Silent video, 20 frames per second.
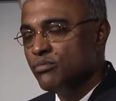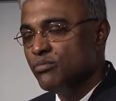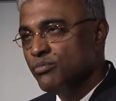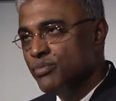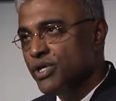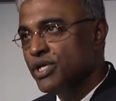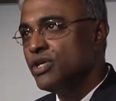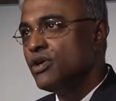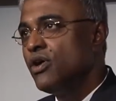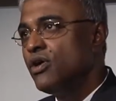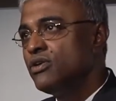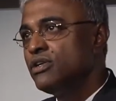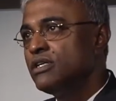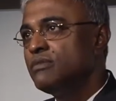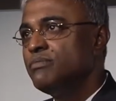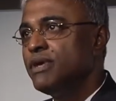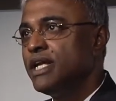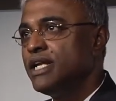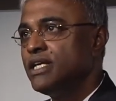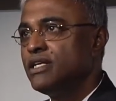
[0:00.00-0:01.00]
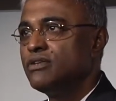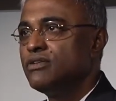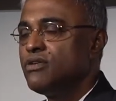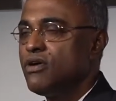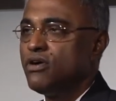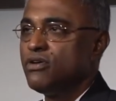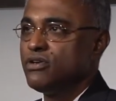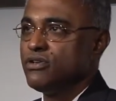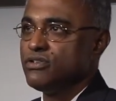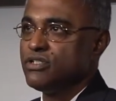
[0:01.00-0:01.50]
beyond
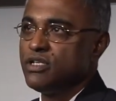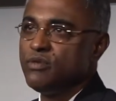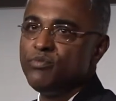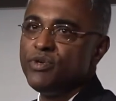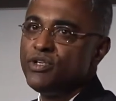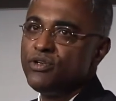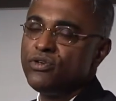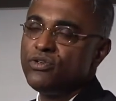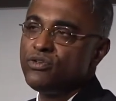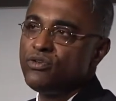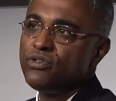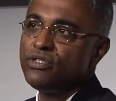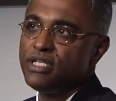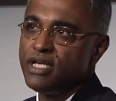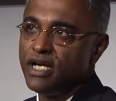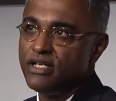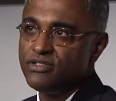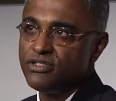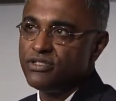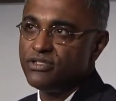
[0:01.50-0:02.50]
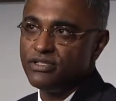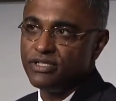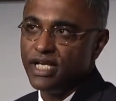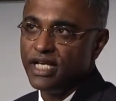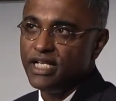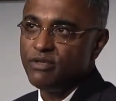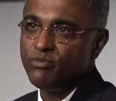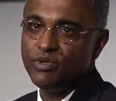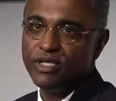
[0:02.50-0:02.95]
meningococcus? And we don't know the answer to that.